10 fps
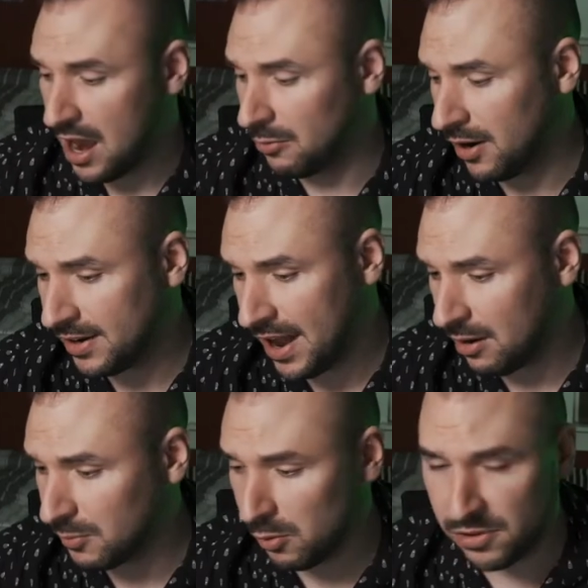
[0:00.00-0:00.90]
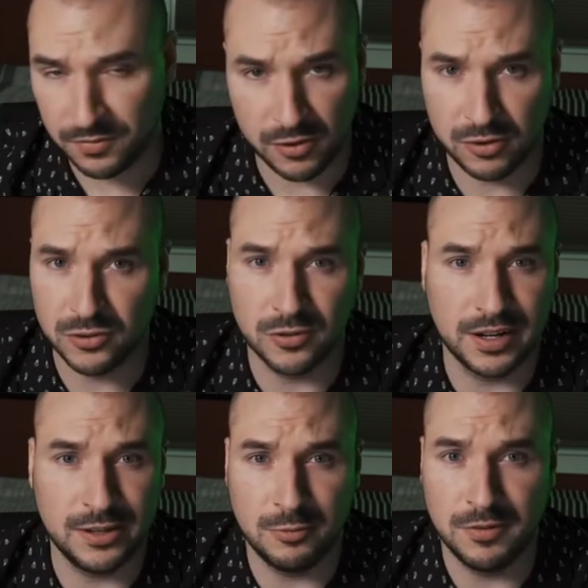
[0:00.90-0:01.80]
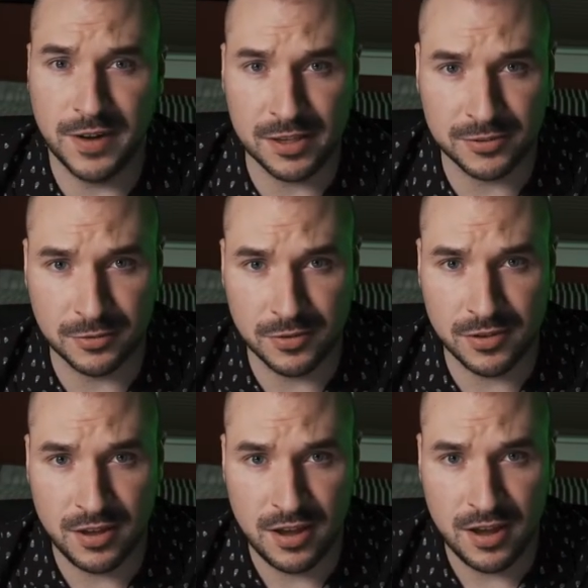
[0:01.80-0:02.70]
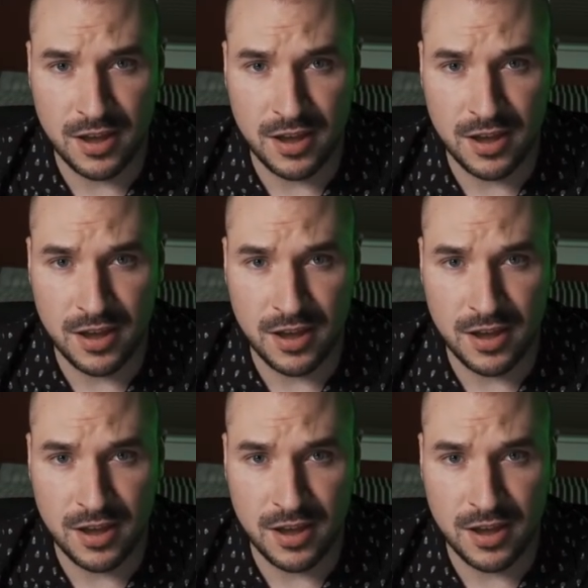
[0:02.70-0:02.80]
And right now, most of us are turning into investors.